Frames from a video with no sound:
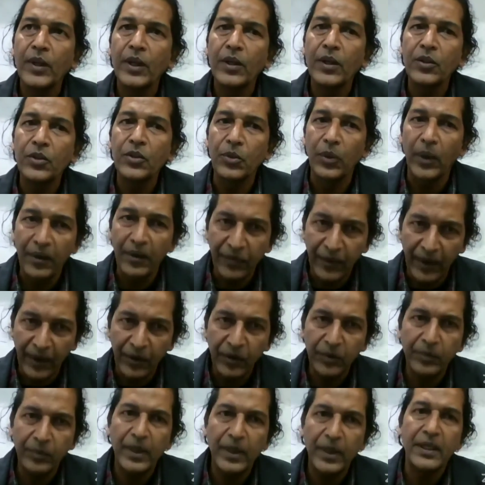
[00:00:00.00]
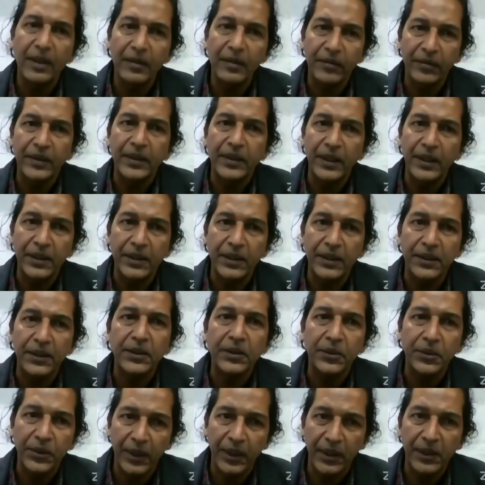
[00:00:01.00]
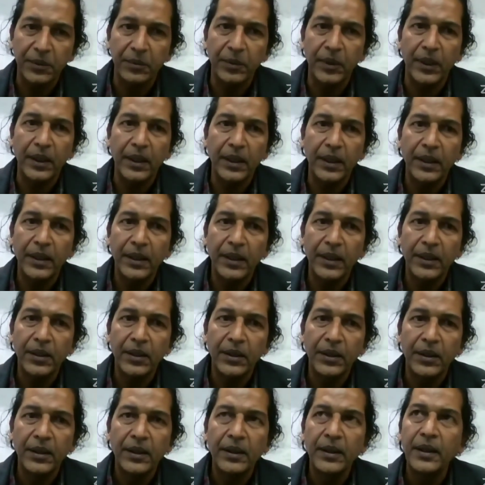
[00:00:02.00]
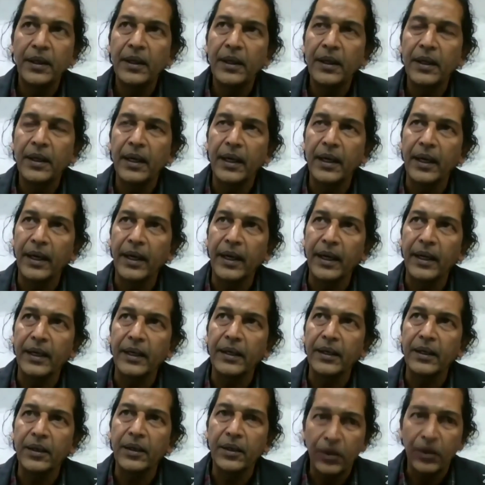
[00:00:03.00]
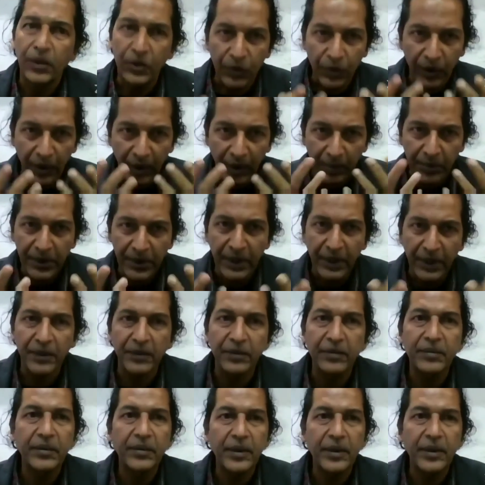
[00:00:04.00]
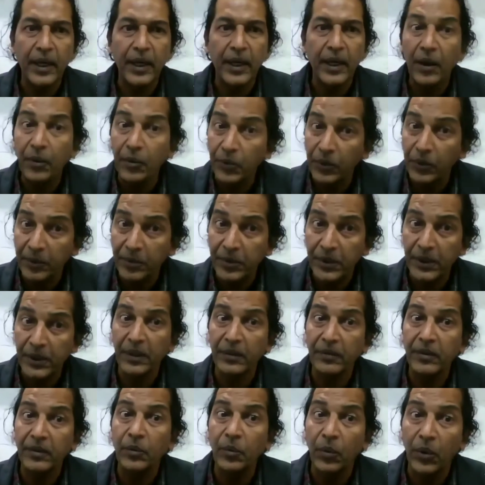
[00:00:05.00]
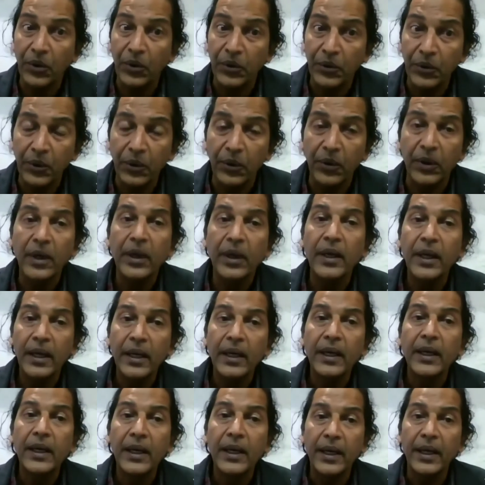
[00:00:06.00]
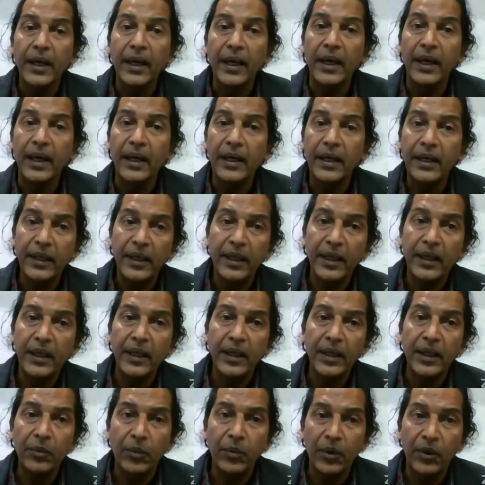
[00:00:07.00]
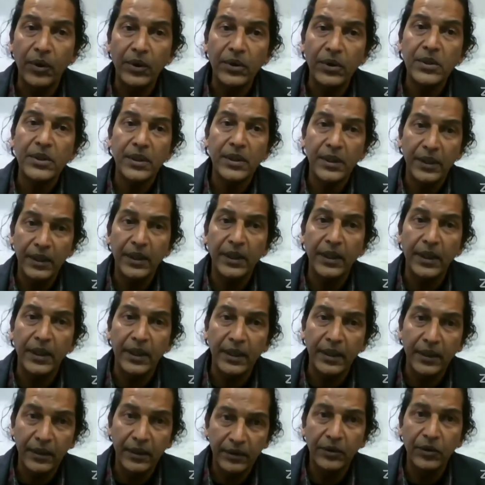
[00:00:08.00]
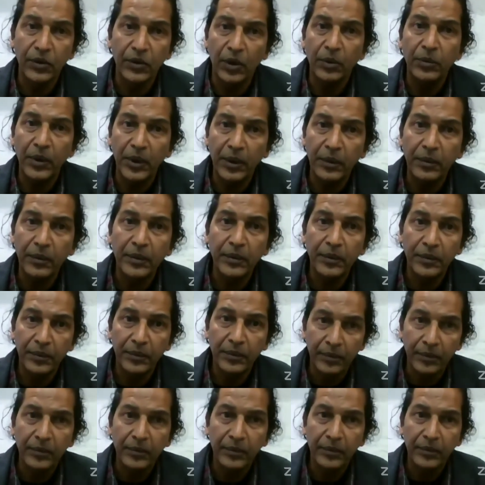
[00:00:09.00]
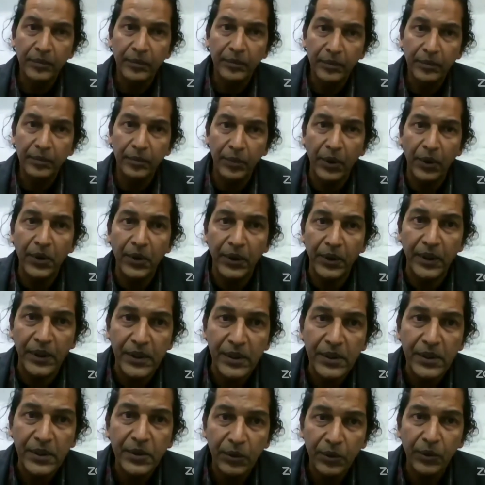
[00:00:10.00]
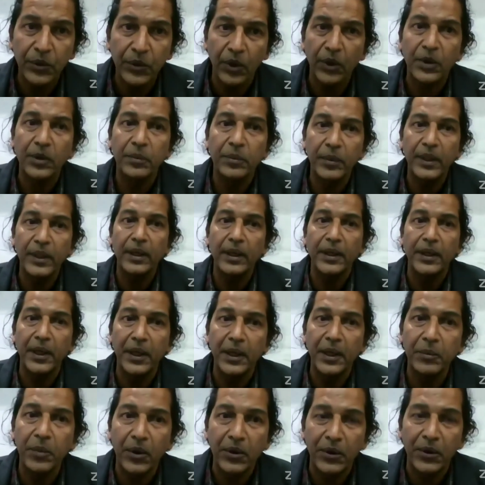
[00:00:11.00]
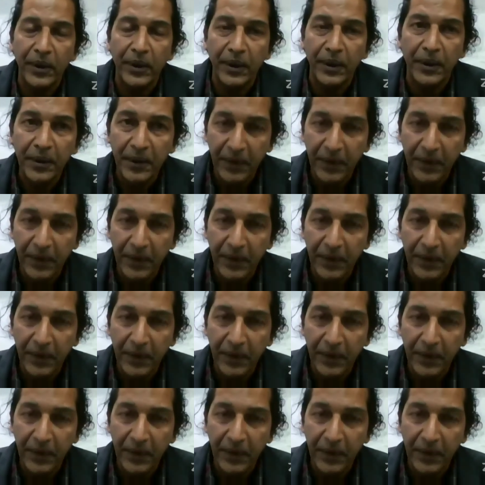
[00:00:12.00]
So I found myself a teacher to teach me and to observe and how to observe and what to look. And he was a normal botanist who taught me Linnaean botany.